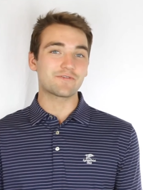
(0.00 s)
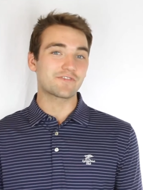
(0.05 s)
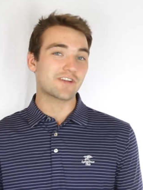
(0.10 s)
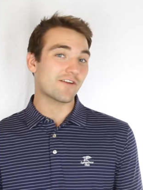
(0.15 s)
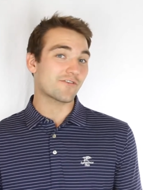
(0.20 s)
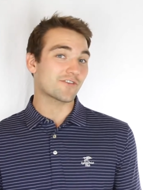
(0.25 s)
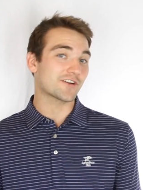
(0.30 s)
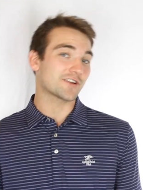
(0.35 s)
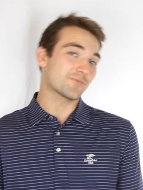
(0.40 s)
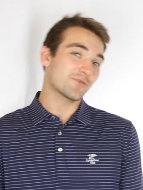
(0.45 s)

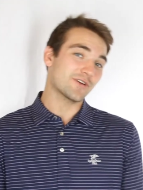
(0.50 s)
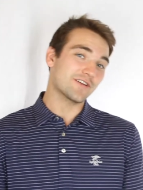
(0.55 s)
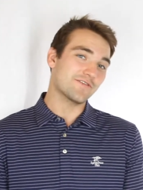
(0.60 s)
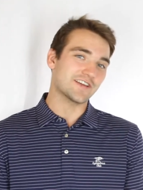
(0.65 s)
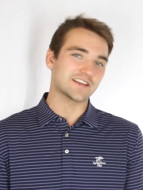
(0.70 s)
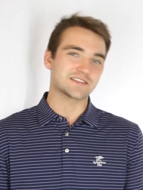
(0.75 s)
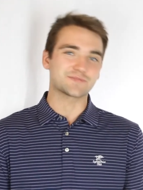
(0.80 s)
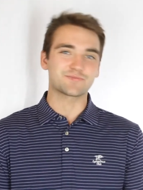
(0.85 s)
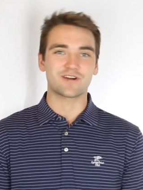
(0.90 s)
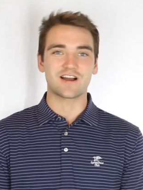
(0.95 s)
covered in
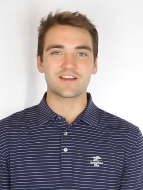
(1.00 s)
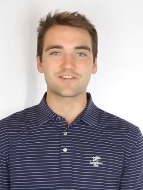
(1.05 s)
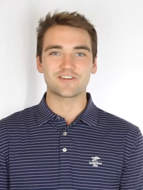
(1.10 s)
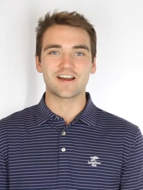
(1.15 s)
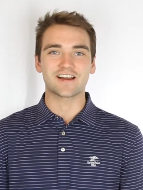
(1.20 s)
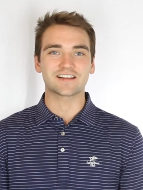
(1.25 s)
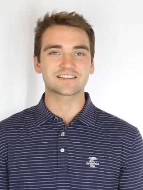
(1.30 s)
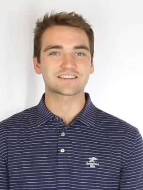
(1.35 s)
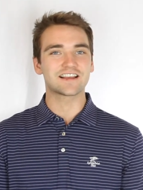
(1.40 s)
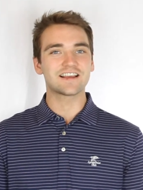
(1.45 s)
previous
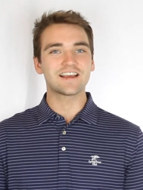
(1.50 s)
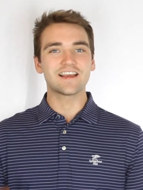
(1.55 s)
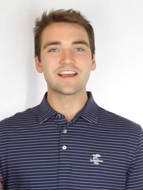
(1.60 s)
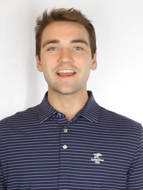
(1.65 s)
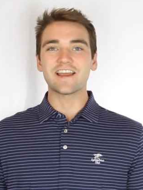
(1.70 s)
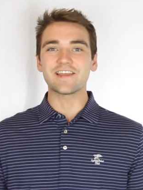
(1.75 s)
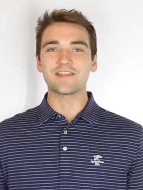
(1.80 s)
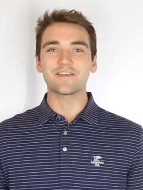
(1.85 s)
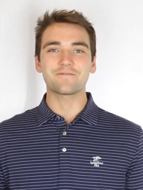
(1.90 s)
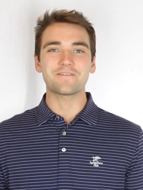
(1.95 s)
projects,
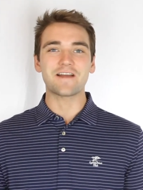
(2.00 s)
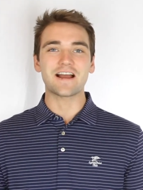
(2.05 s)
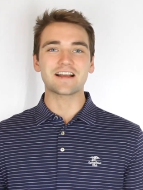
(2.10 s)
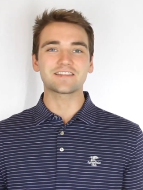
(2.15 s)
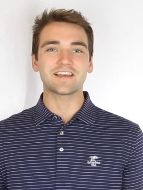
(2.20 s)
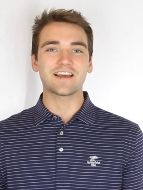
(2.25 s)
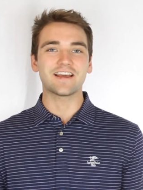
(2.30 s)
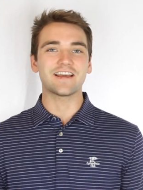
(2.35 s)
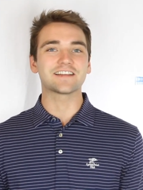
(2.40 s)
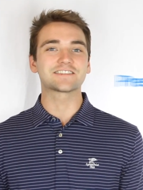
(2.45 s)
in the fact
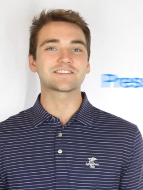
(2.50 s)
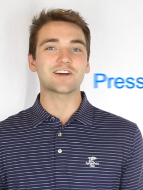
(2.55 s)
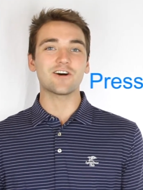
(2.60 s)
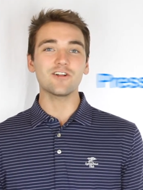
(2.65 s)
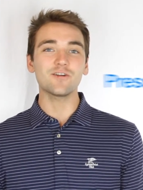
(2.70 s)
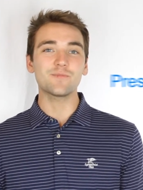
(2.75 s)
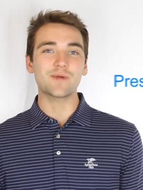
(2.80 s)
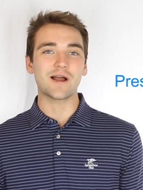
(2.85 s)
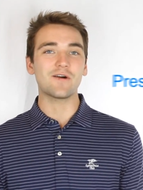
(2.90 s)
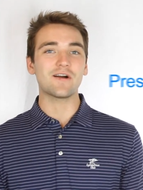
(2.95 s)
that it's all
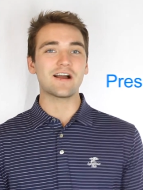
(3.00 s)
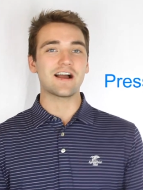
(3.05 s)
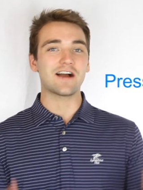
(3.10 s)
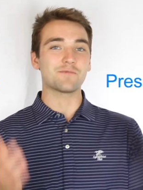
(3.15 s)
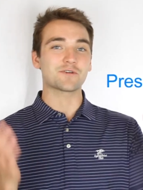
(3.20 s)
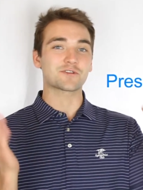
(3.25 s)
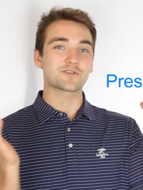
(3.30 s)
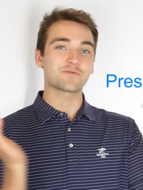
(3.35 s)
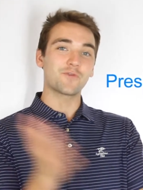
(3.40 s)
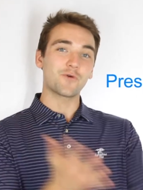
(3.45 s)
about how
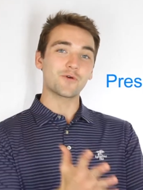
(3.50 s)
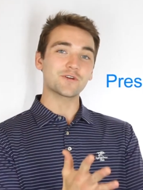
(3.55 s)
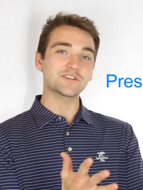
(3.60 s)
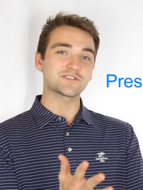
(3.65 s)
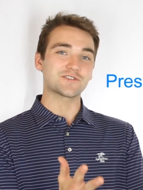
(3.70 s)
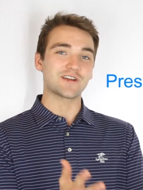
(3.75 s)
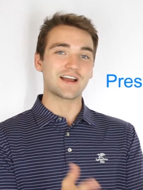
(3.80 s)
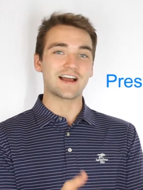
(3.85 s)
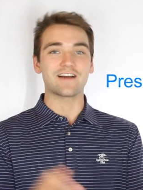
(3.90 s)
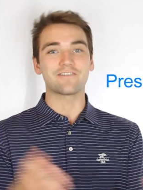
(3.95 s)
much force
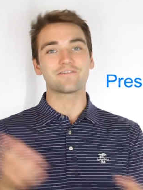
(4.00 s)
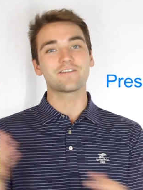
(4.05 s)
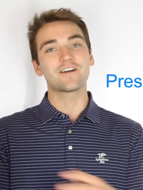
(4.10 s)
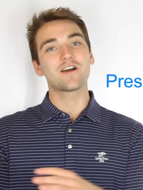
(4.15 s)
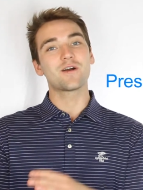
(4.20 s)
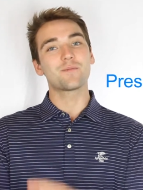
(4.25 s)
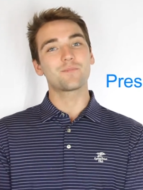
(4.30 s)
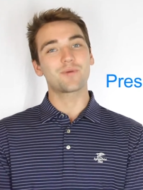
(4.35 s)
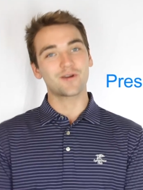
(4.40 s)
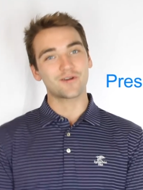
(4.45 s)
you have
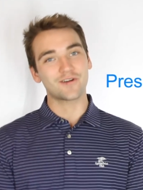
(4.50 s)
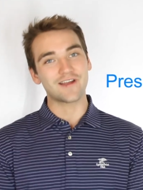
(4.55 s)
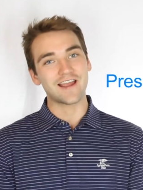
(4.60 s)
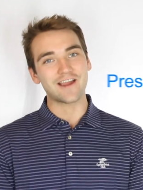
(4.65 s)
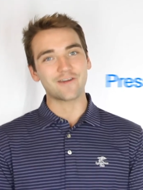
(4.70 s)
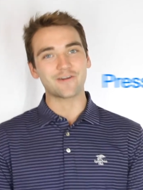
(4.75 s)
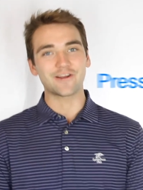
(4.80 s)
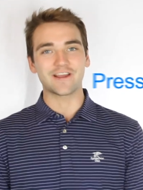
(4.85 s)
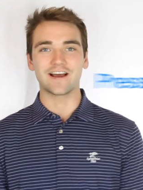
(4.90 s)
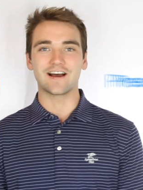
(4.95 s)
per
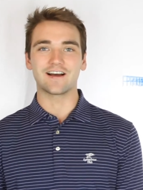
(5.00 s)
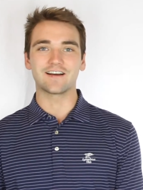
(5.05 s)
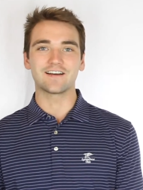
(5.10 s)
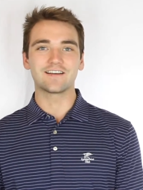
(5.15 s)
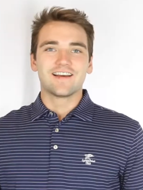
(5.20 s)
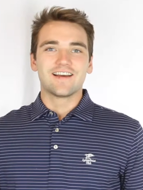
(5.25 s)
area.